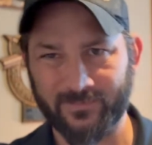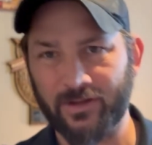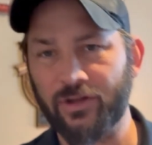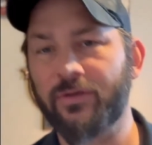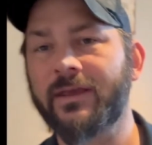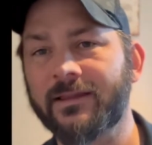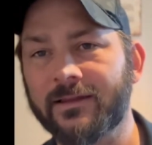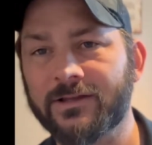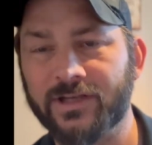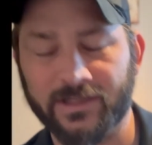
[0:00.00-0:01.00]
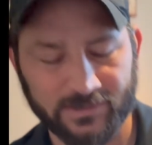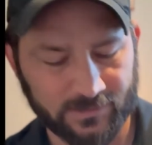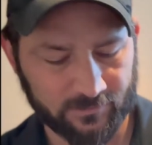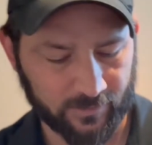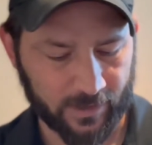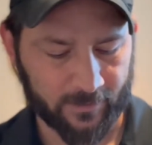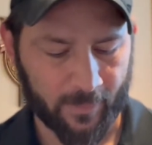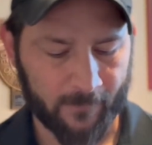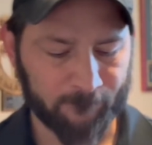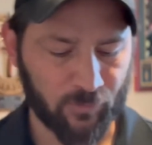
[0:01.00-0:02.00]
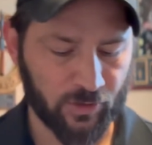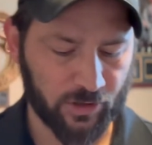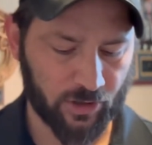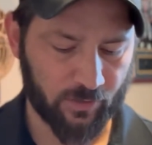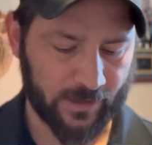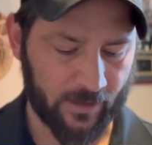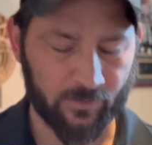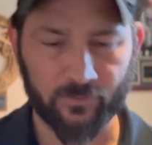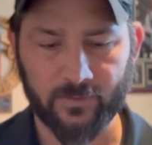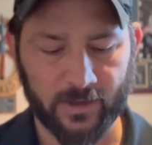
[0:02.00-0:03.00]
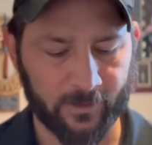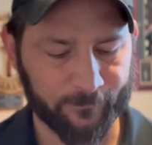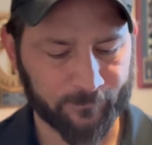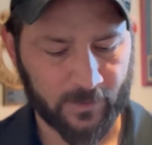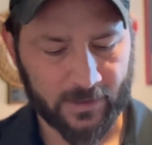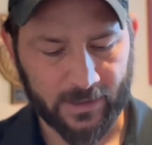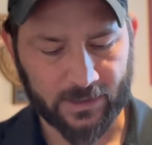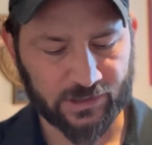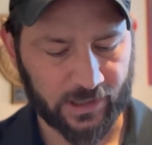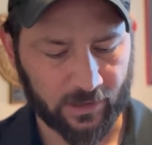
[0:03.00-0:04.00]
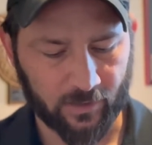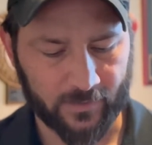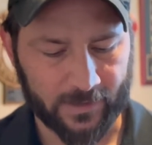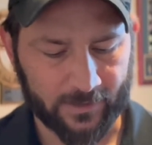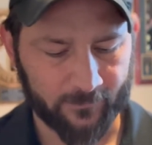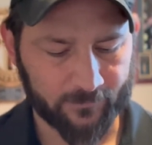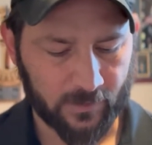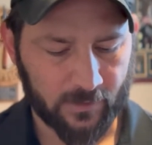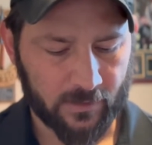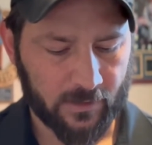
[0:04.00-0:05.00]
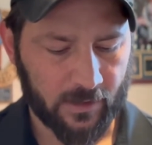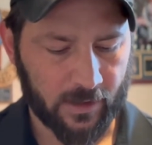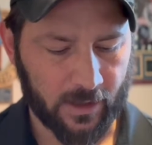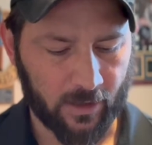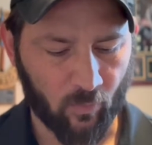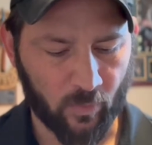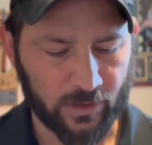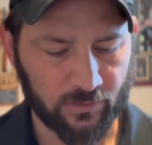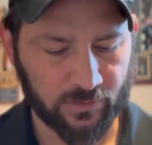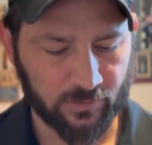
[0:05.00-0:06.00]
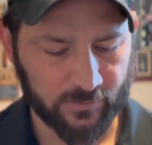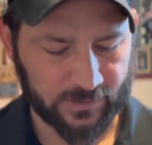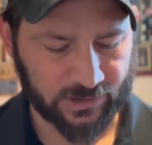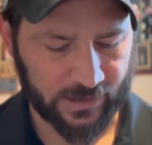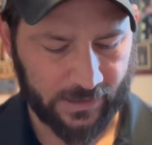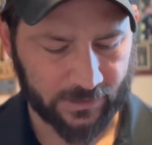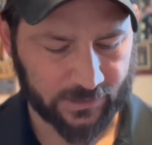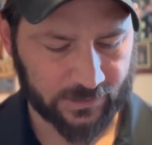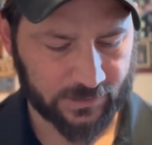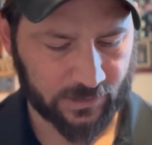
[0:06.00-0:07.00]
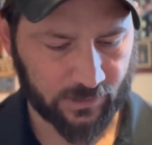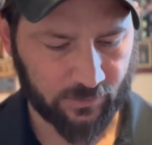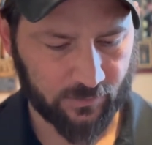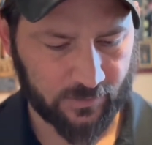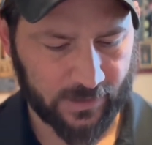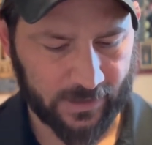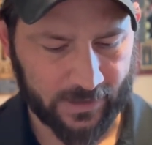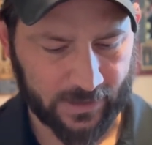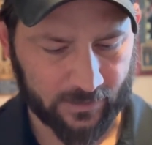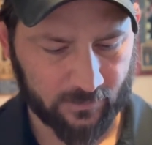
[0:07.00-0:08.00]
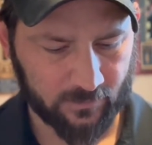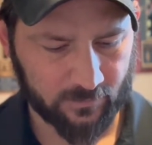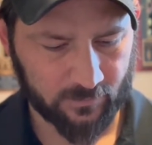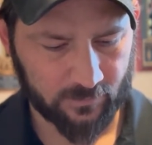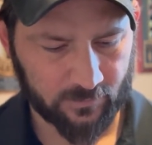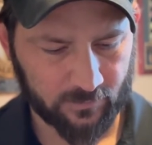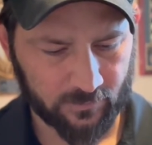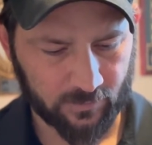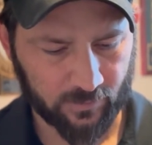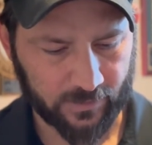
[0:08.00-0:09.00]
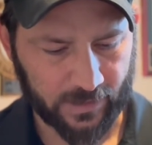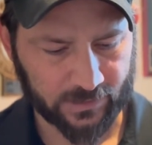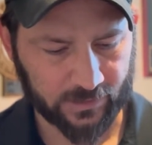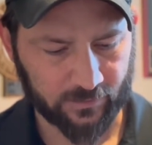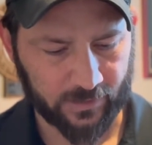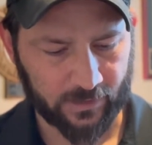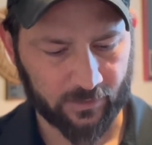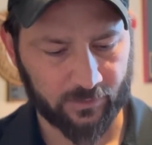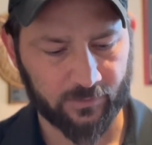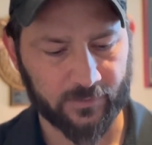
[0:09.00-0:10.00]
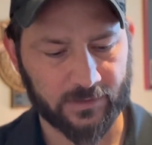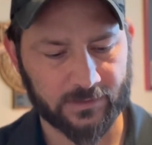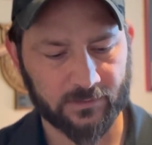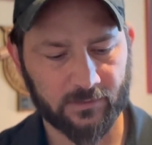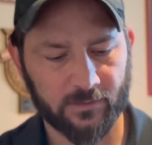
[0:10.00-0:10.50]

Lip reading: You get the gist, right? You can go down through there and check all that out. When you do these challenges, you can actually go down here and do these.